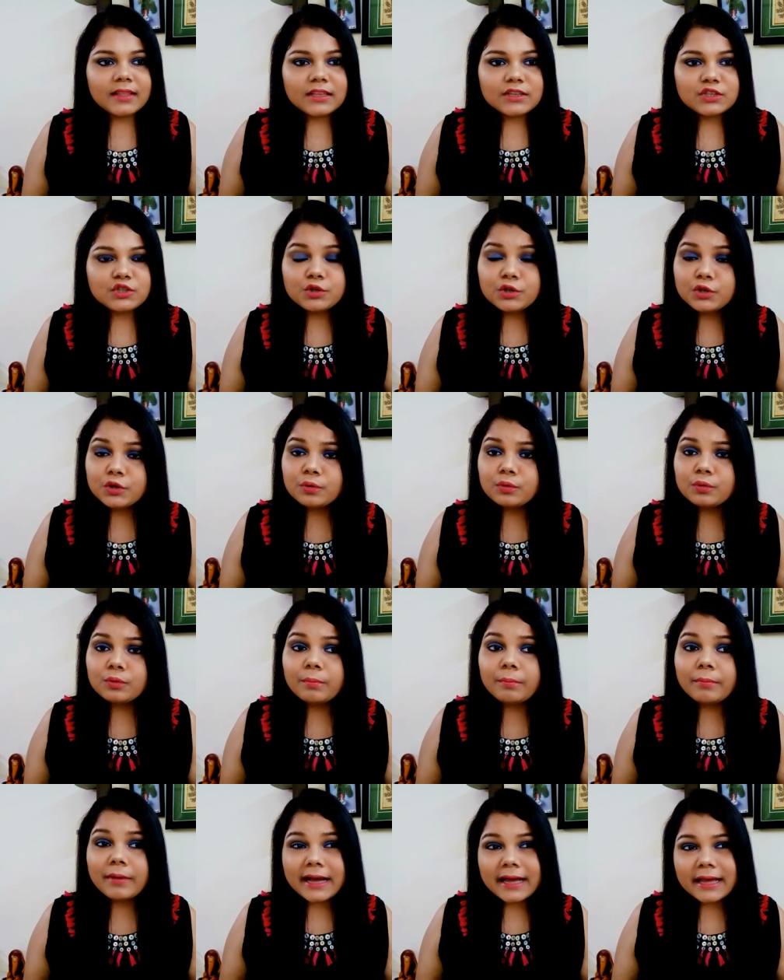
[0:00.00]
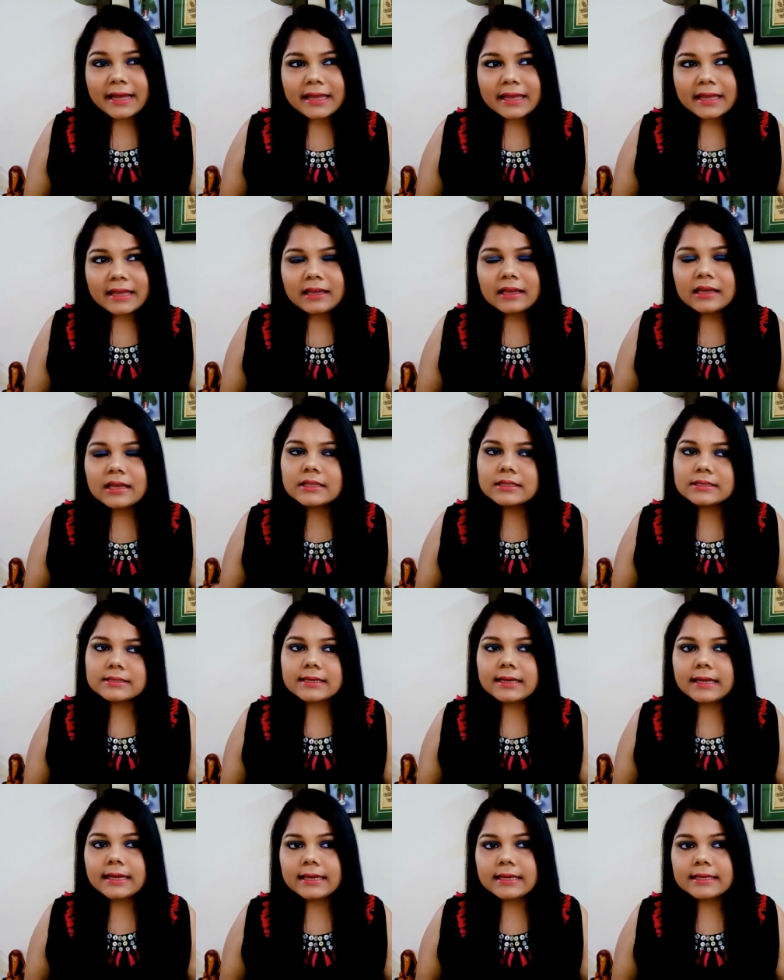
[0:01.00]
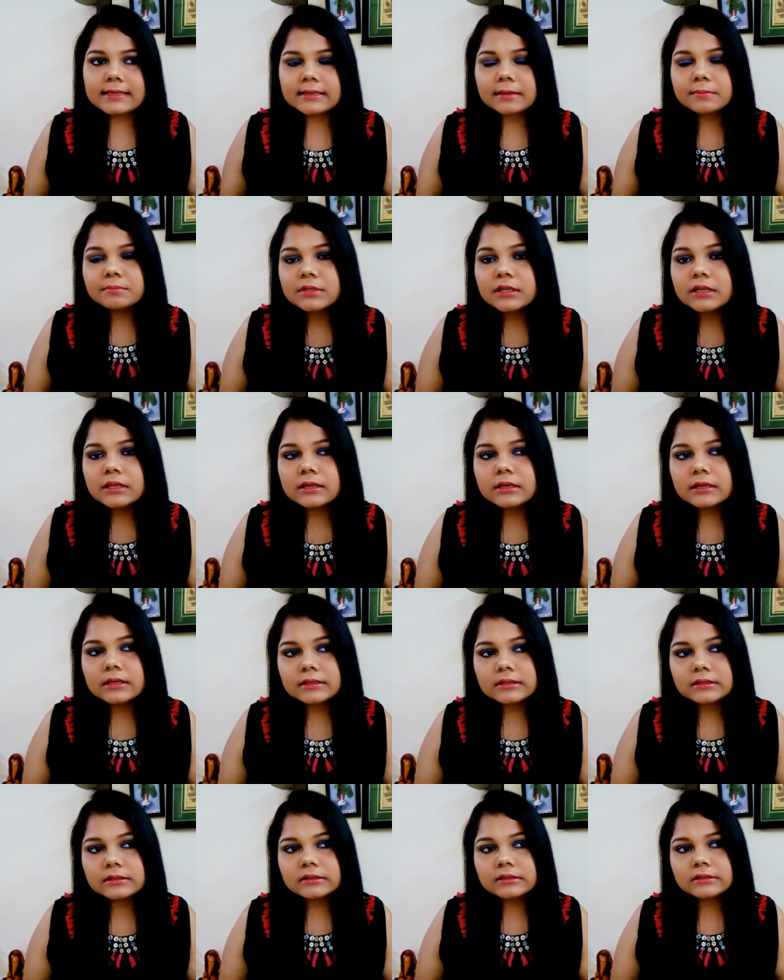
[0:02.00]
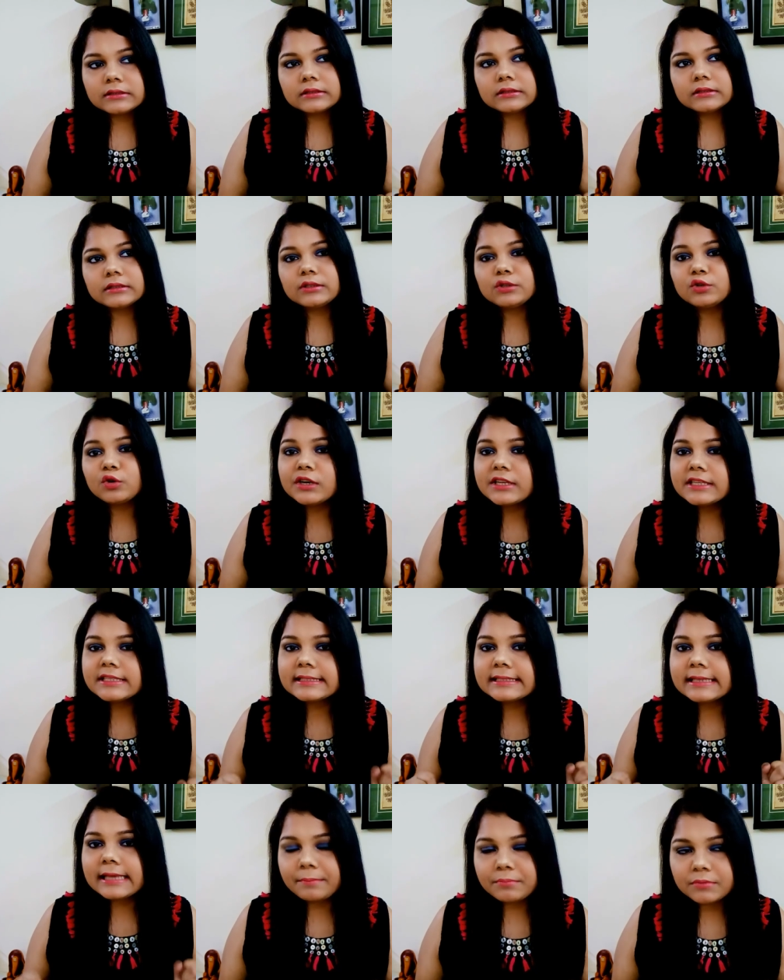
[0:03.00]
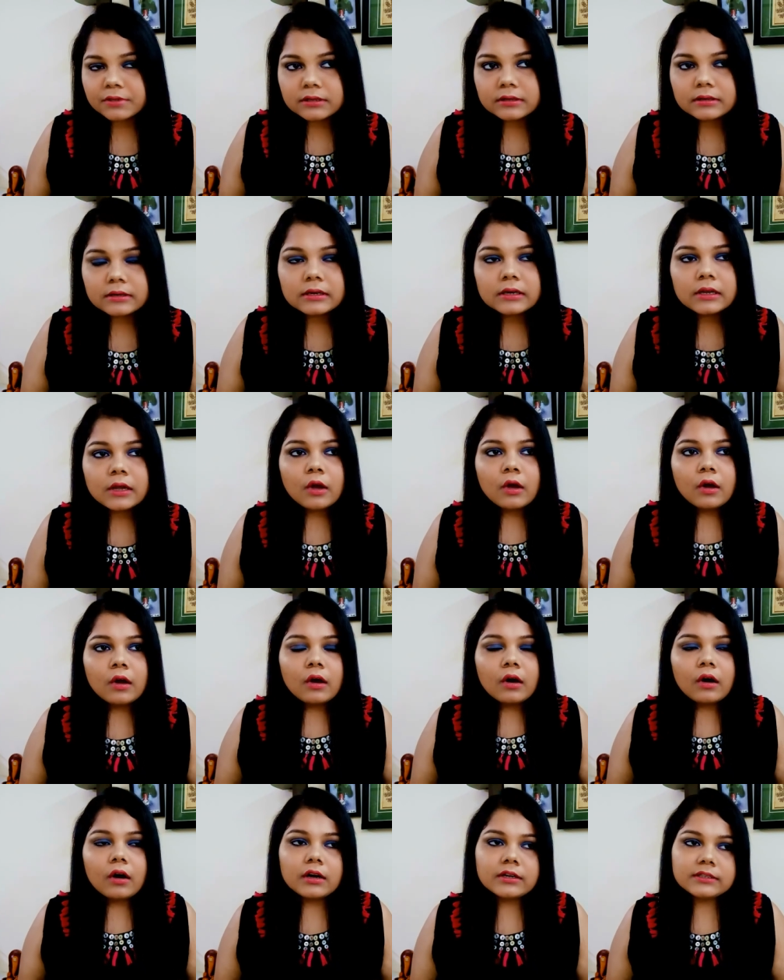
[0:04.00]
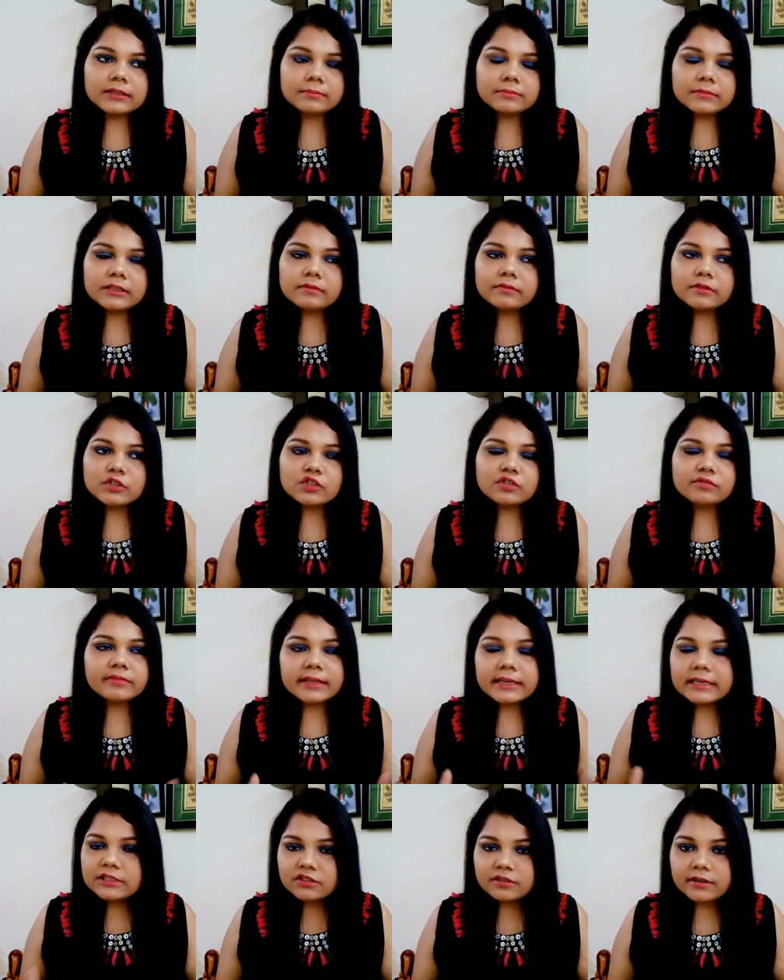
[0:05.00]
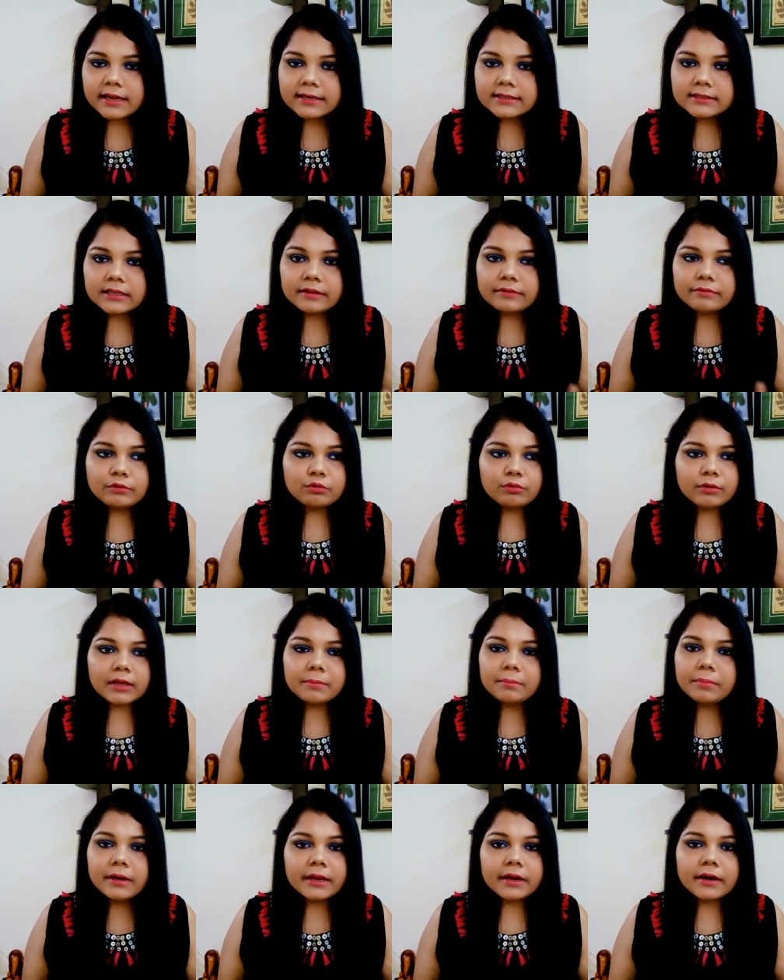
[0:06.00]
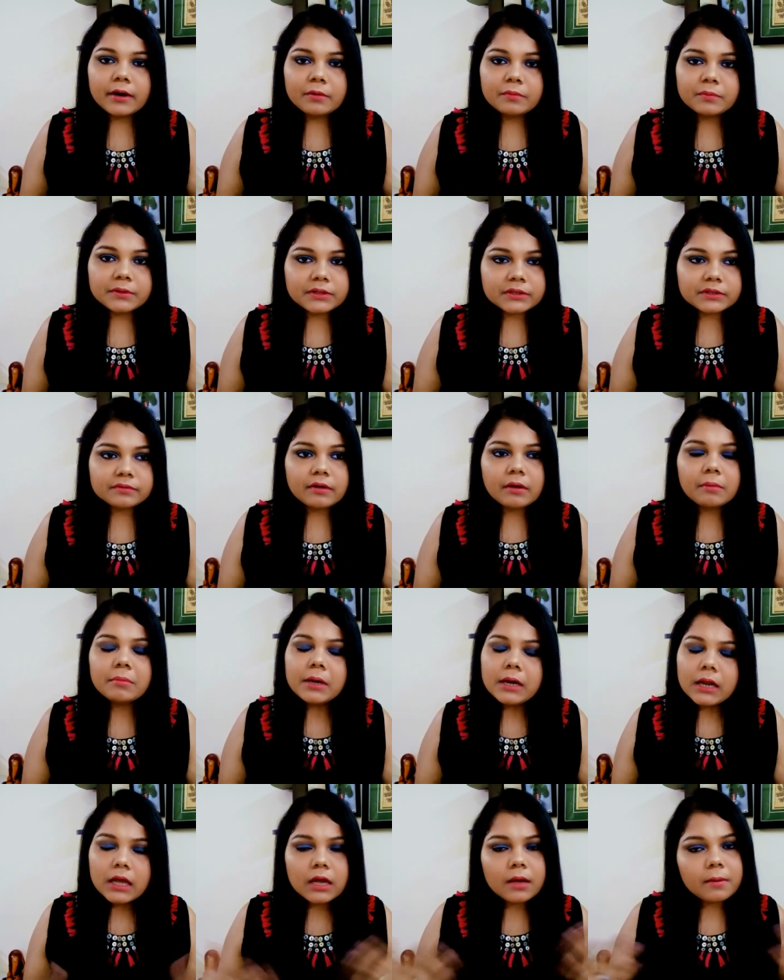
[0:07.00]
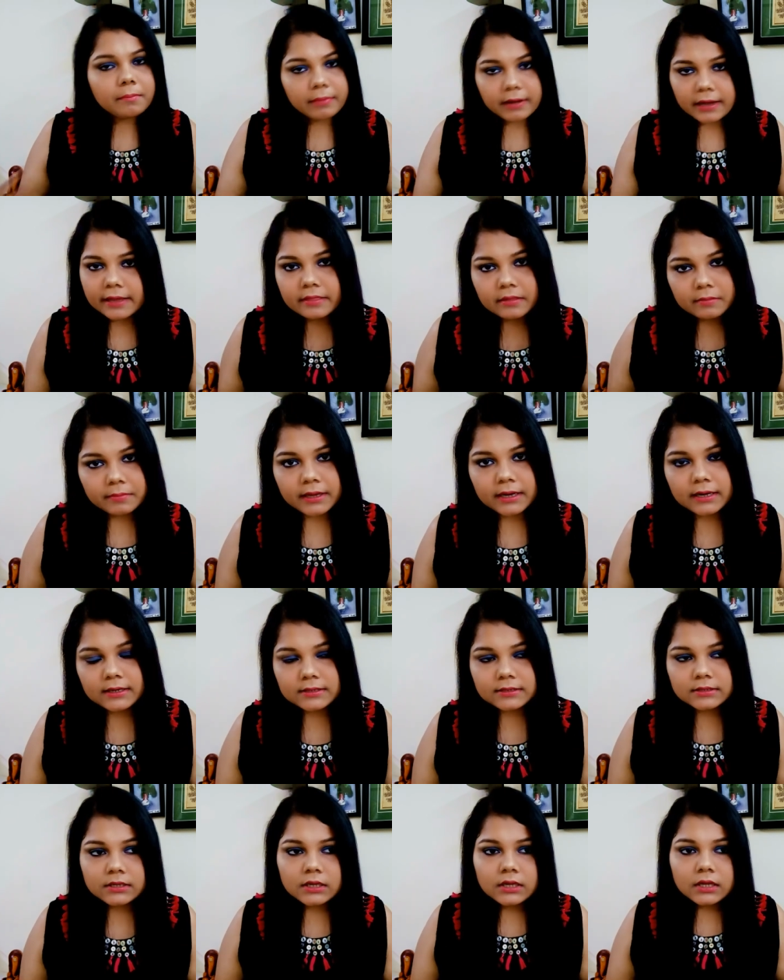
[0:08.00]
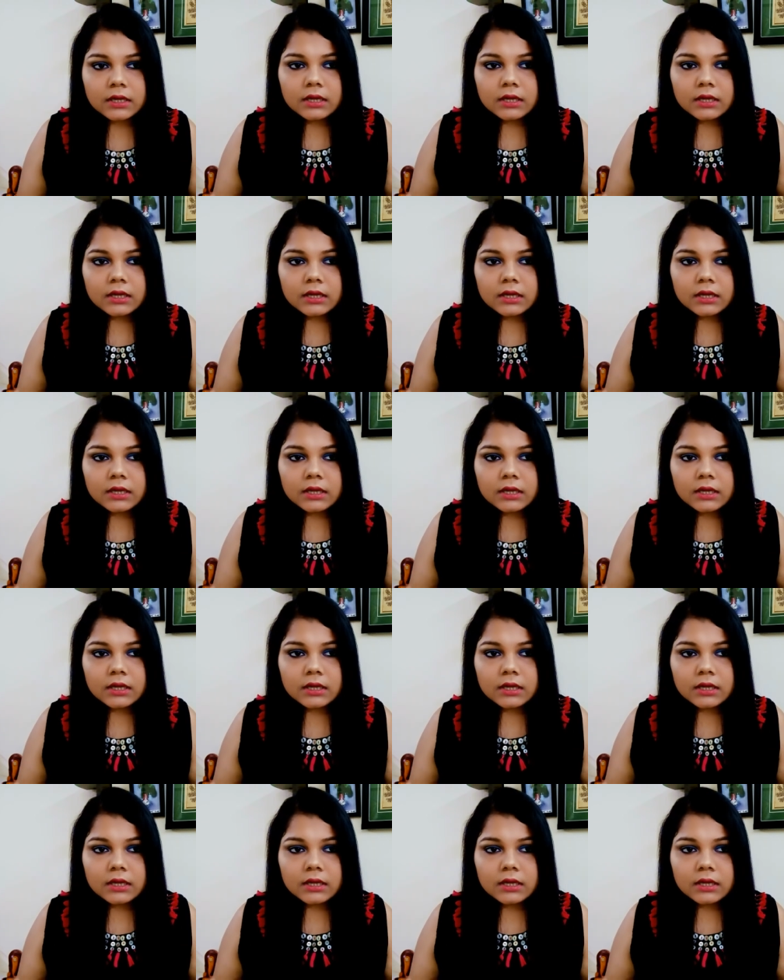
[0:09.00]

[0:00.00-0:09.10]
Should you buy is like something is totally skeptical or something which is very direct. If you can play around with this formula, buy the palette.